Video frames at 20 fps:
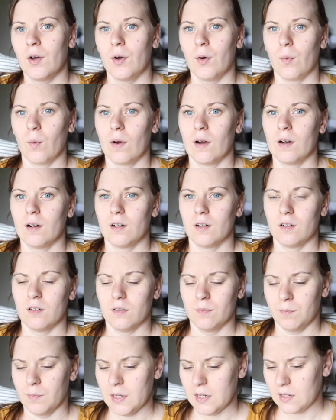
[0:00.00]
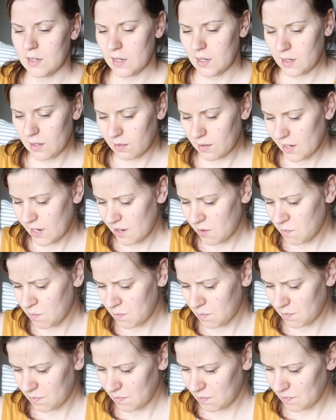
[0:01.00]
while maintaining the hem